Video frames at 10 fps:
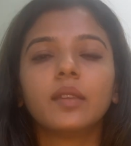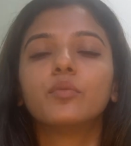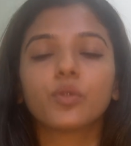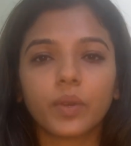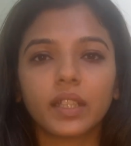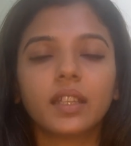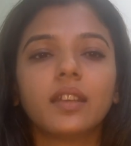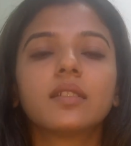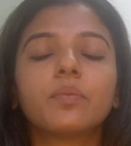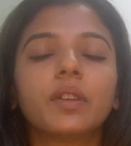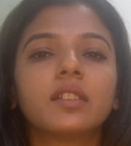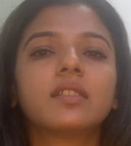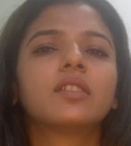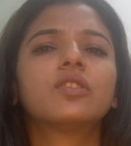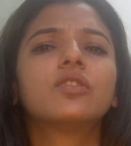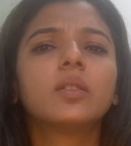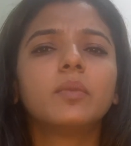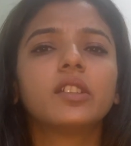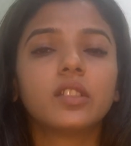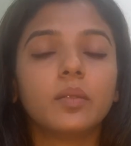doing things, but it's
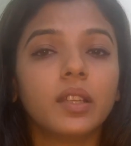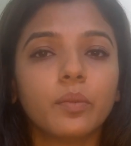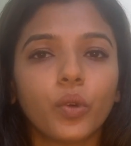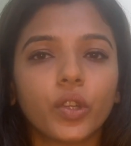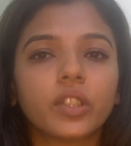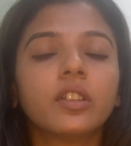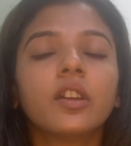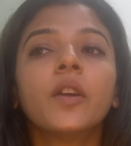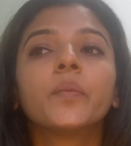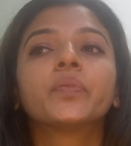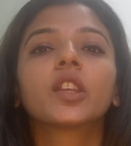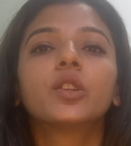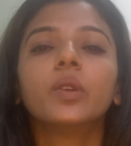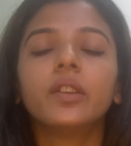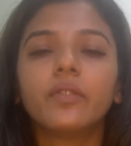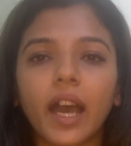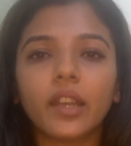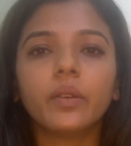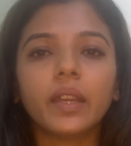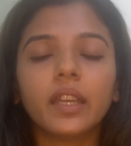extremely important to
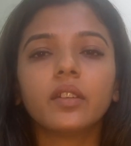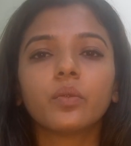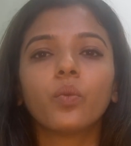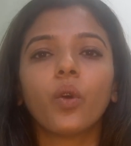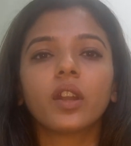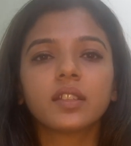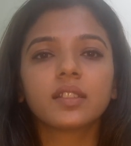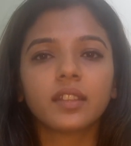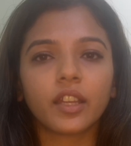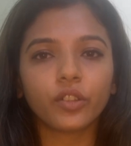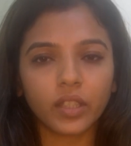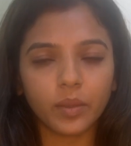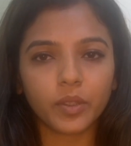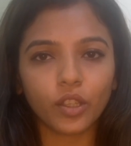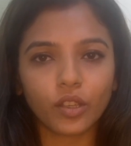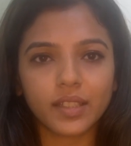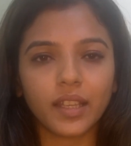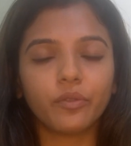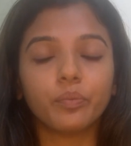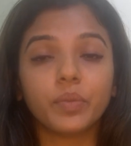evaluate what is it that you're keeping
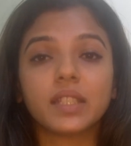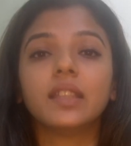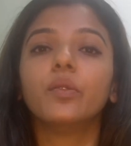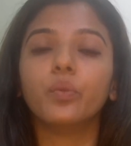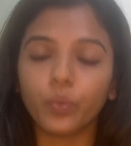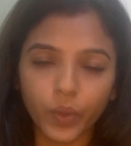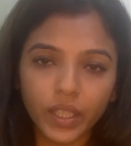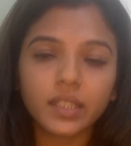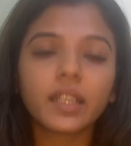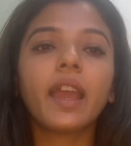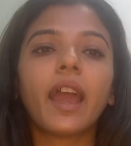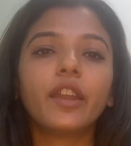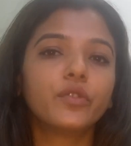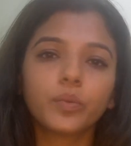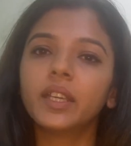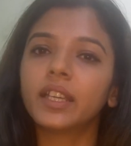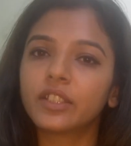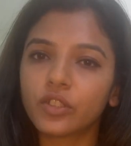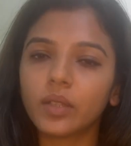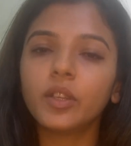yourself busy with, and you have to be
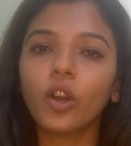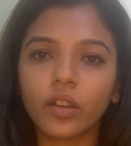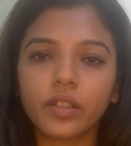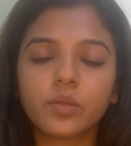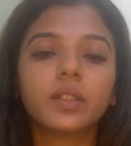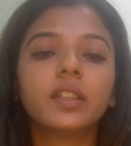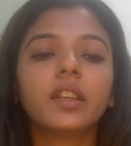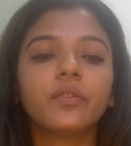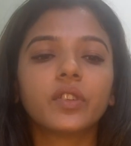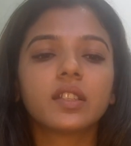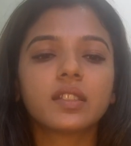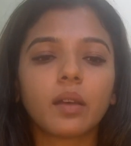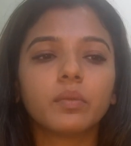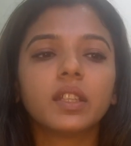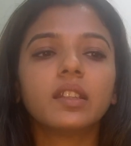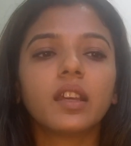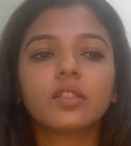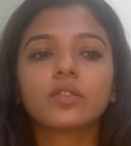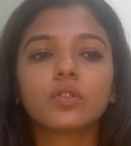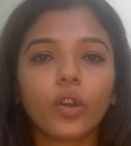extremely honest with it. If it is something that
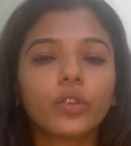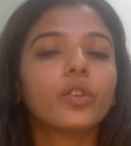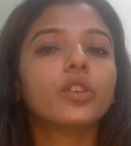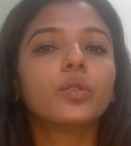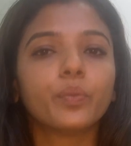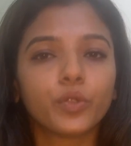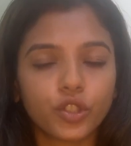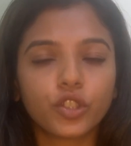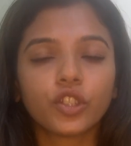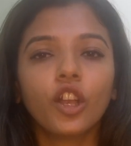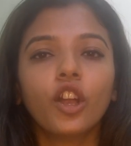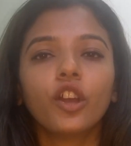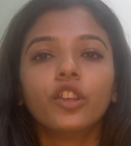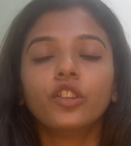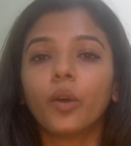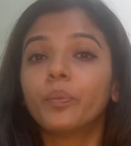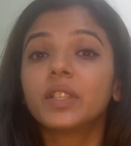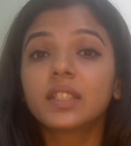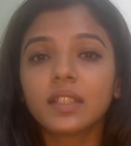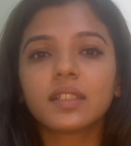is not going to push your
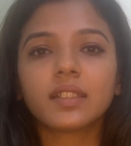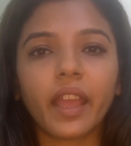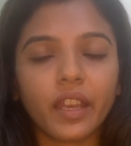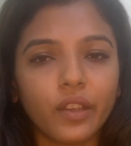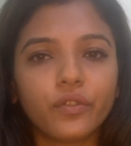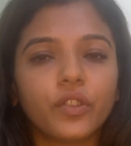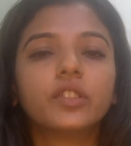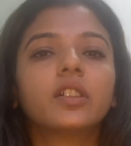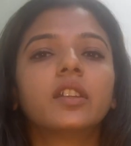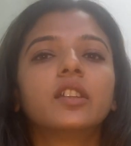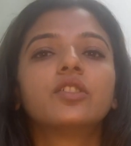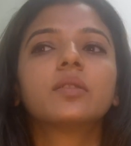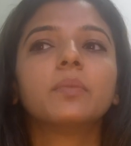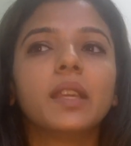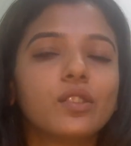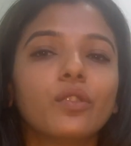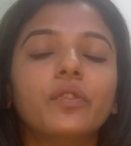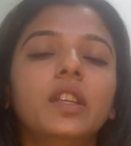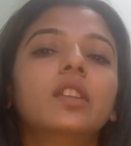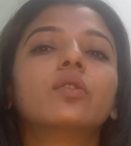business any further, it just makes you
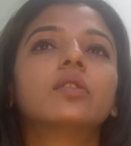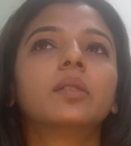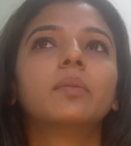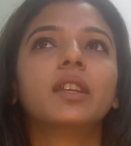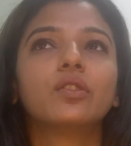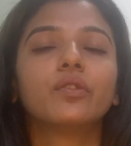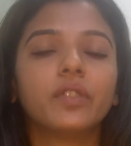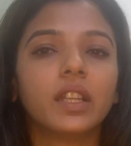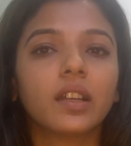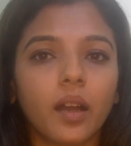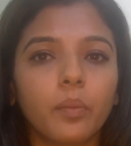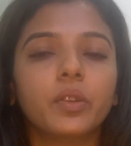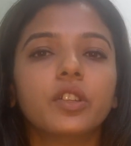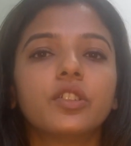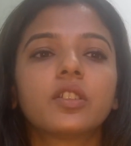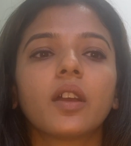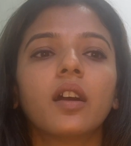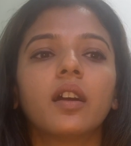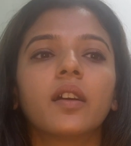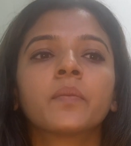feel good, it makes you feel accomplished,
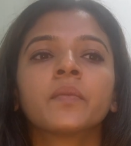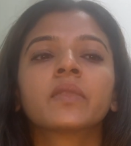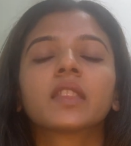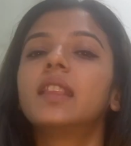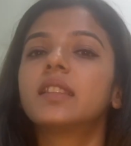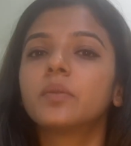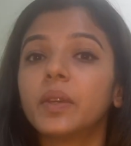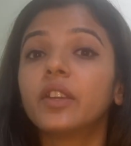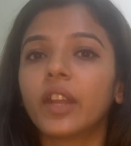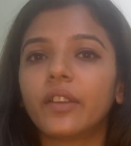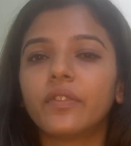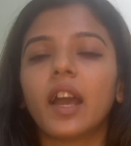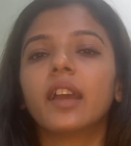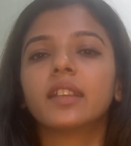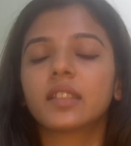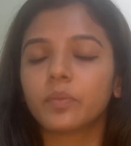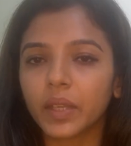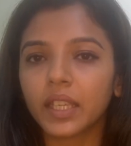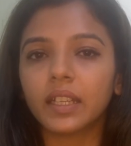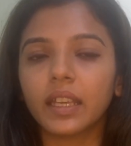that's a big red flag, that's a
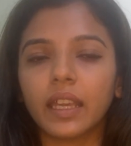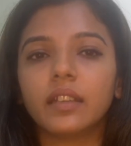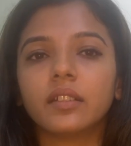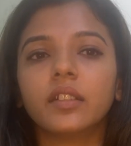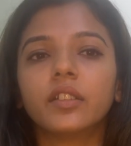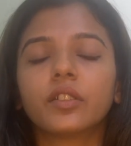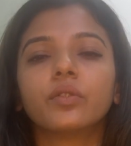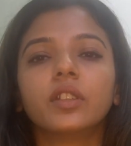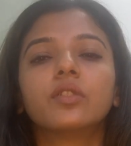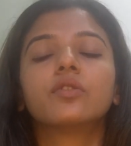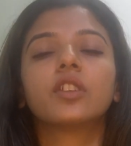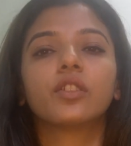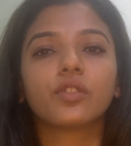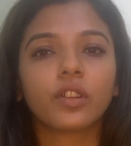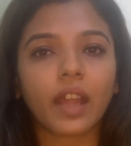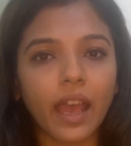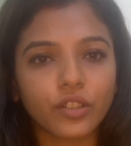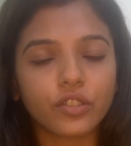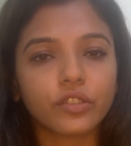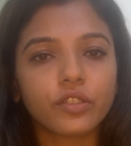big indicator. You need to change your
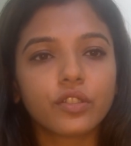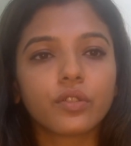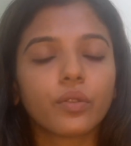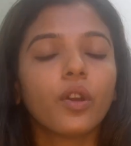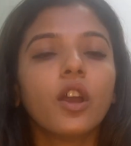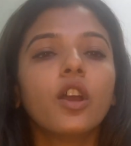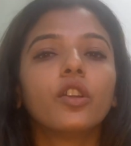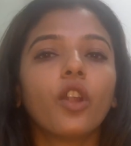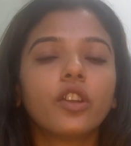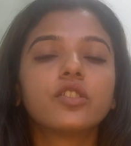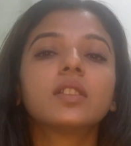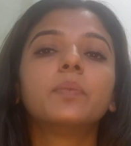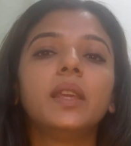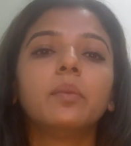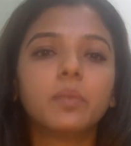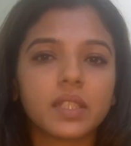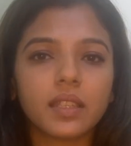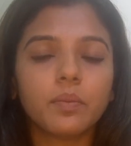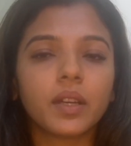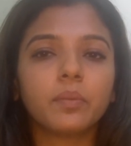actions to not just being
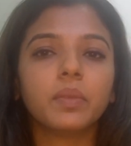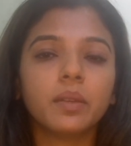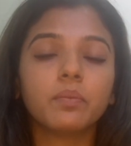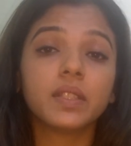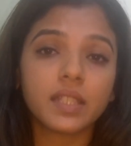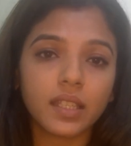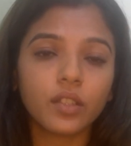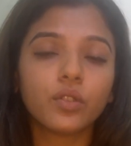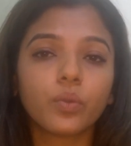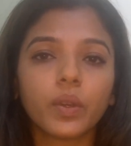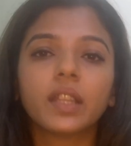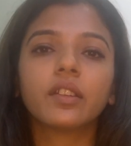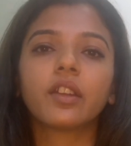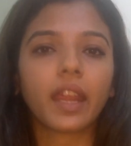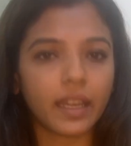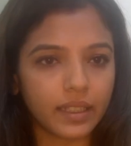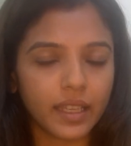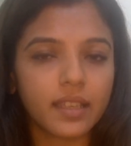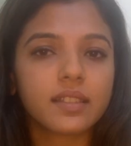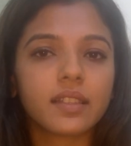busy, but being busy doing the right
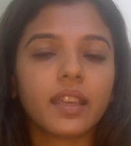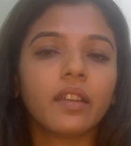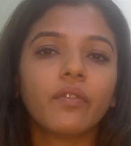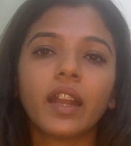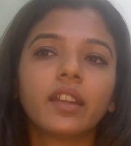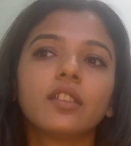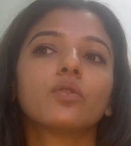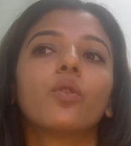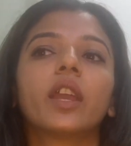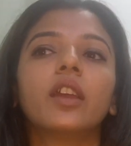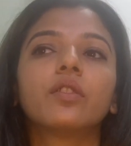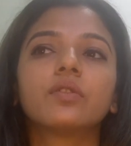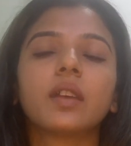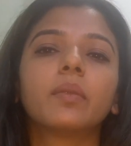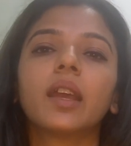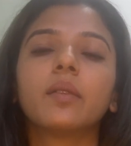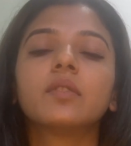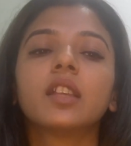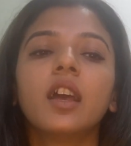things. In fact, it's okay to sometimes